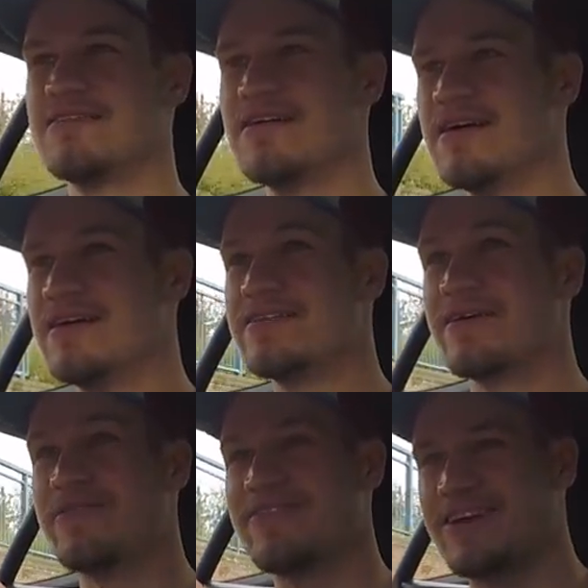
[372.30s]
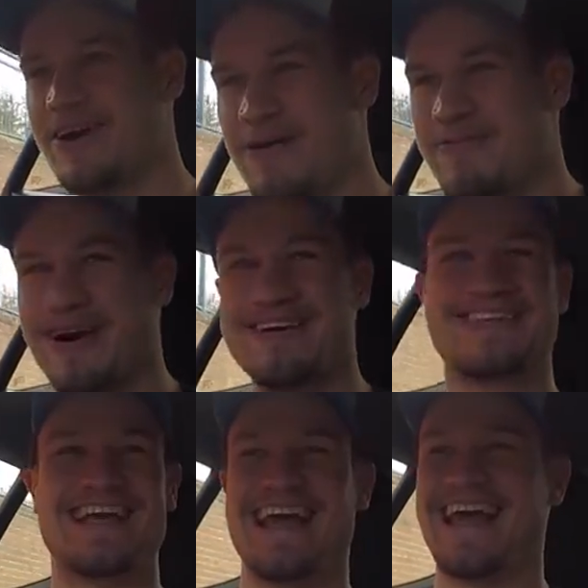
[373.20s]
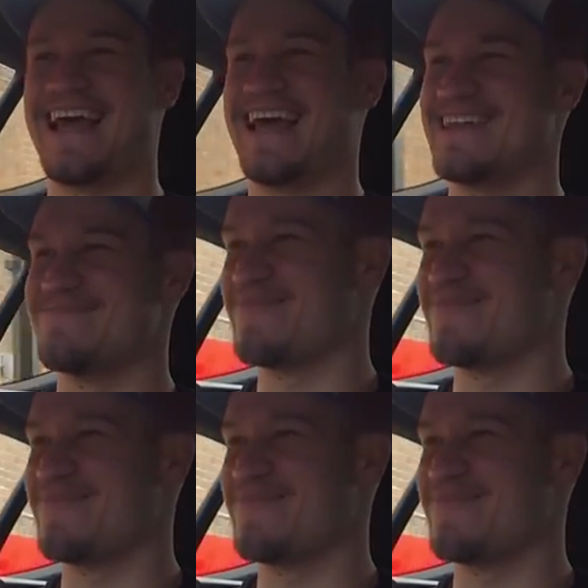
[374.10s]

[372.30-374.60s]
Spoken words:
Oh, don't know if the GoPro's gonna hit the